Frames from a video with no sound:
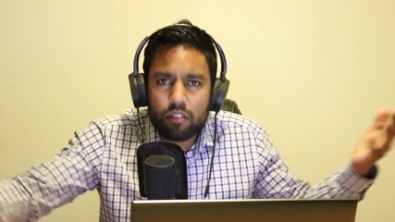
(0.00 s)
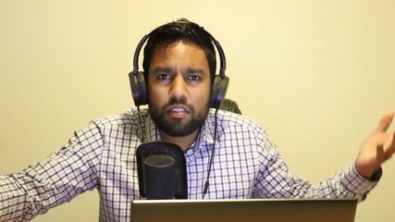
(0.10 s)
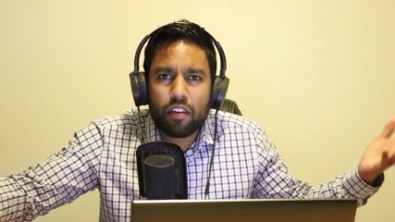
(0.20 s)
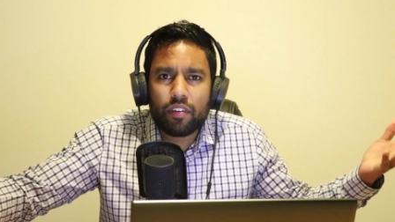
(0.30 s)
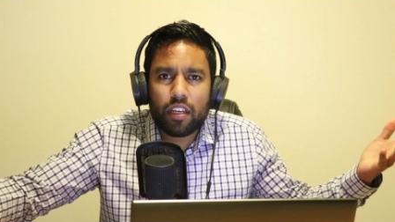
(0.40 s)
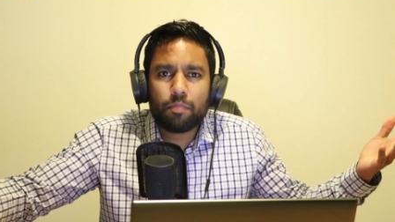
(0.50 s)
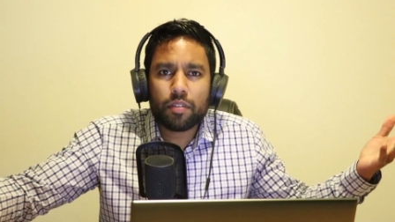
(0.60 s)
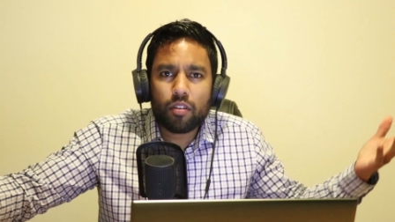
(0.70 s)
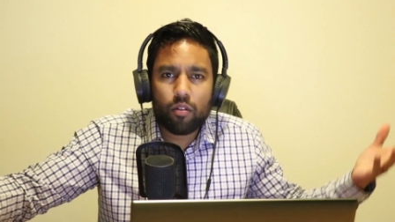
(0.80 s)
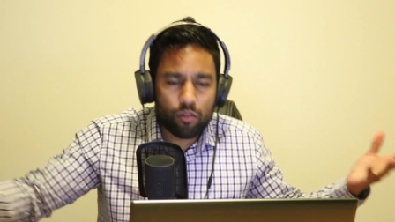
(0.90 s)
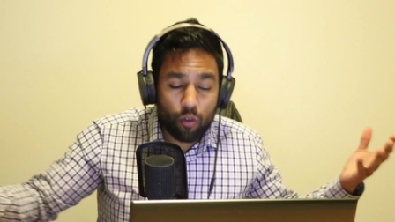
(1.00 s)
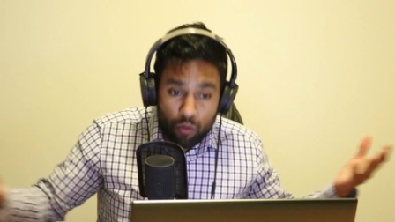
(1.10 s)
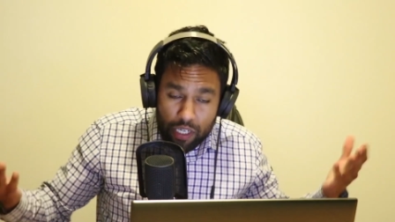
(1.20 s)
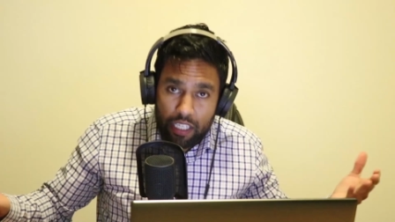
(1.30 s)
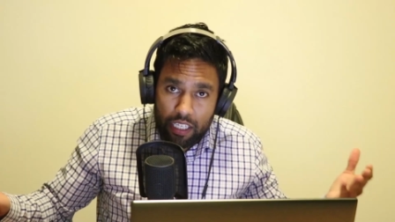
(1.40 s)
seven episodes
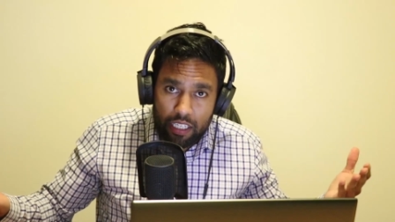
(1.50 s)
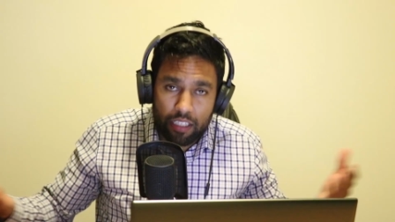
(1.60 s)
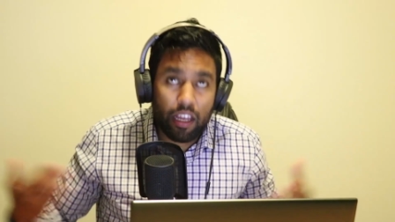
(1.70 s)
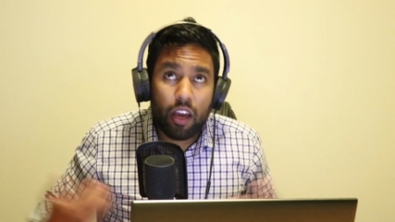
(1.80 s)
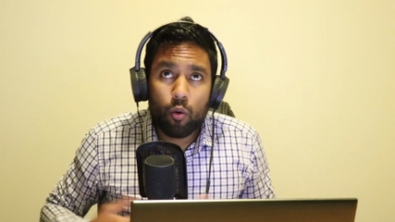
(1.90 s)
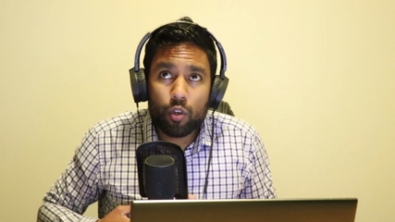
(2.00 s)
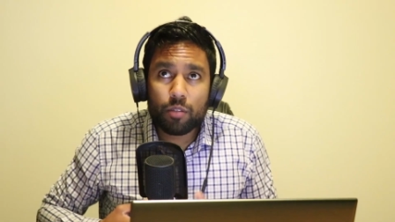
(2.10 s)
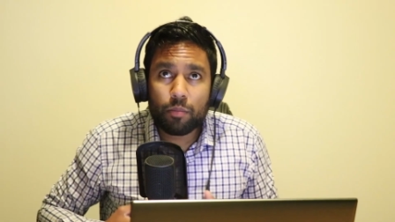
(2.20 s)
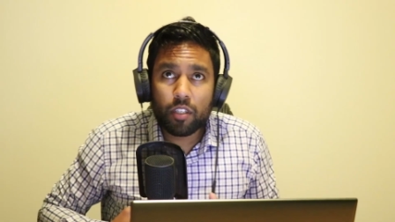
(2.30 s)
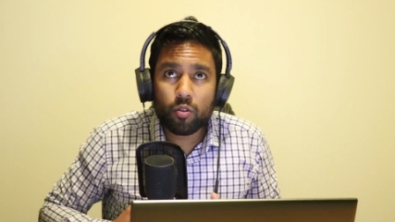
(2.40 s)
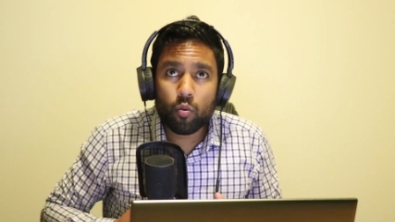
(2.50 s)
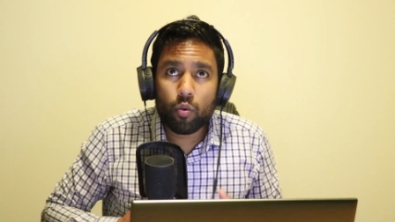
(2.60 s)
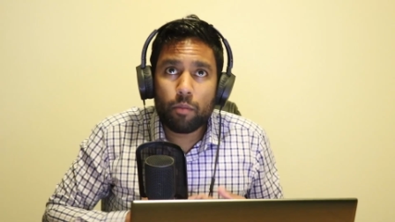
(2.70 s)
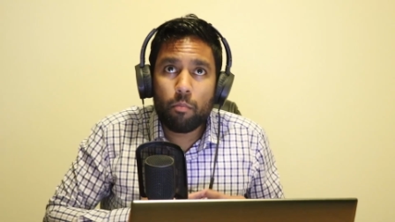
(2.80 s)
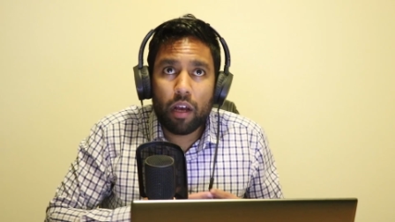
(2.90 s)
already in, which means
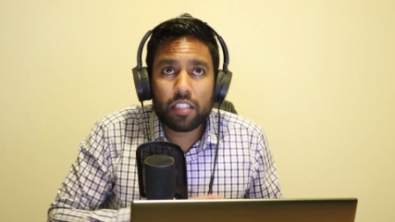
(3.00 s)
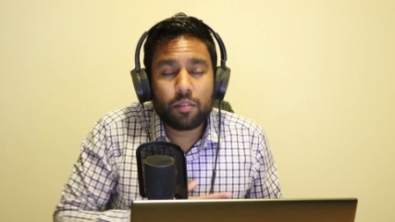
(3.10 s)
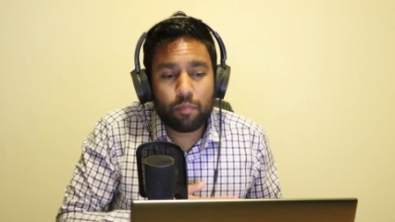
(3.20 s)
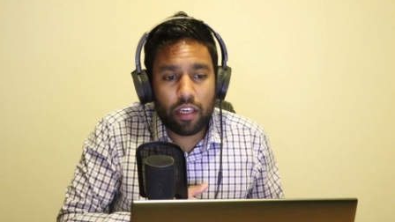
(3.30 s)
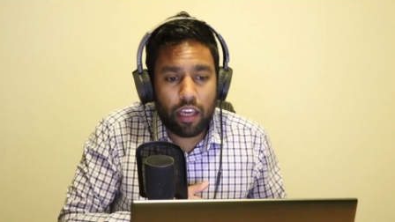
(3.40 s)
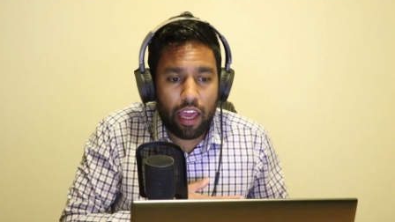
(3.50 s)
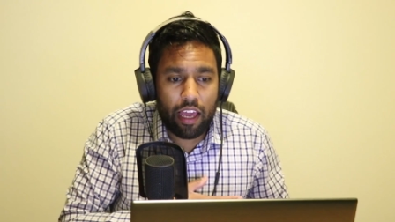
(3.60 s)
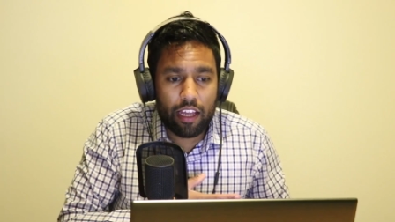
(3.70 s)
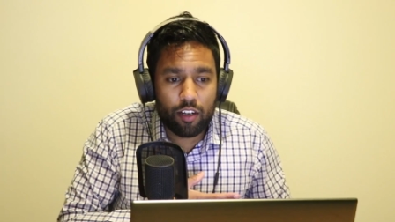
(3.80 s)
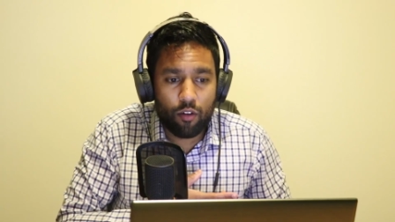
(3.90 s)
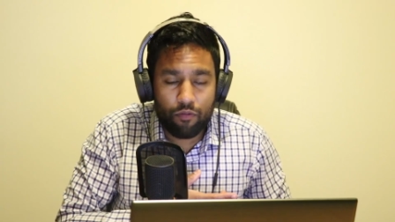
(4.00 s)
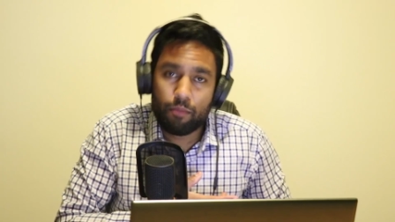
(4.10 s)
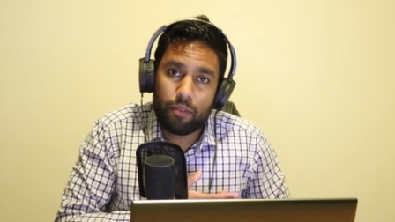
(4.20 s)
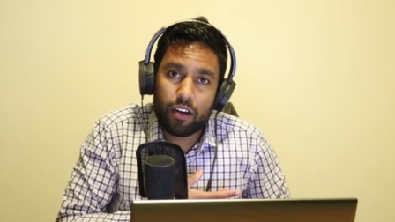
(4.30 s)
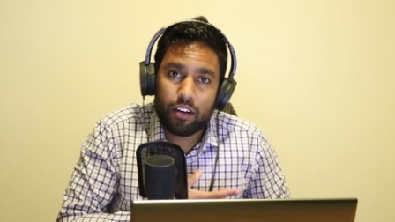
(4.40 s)
we must be in
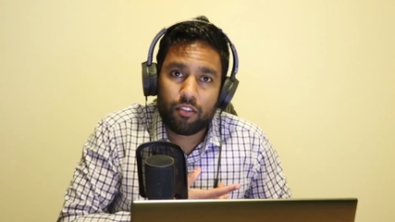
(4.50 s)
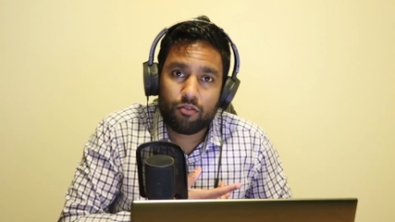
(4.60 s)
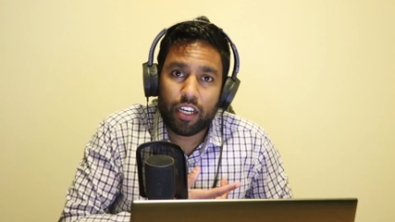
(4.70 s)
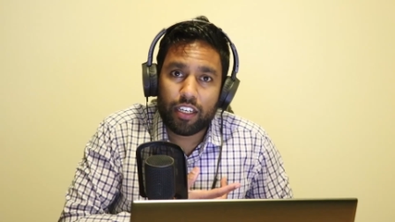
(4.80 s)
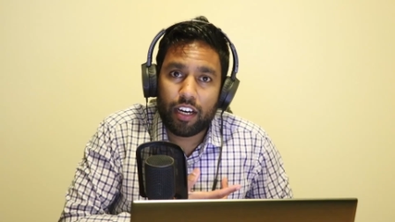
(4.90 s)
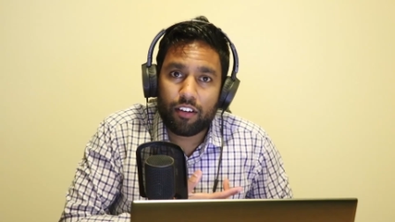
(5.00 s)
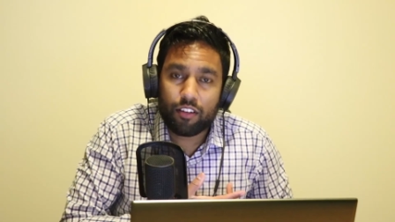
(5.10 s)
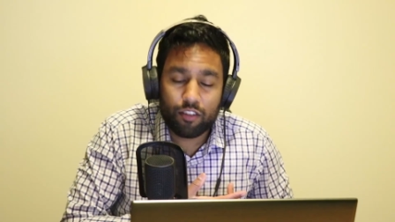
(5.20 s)
November right now,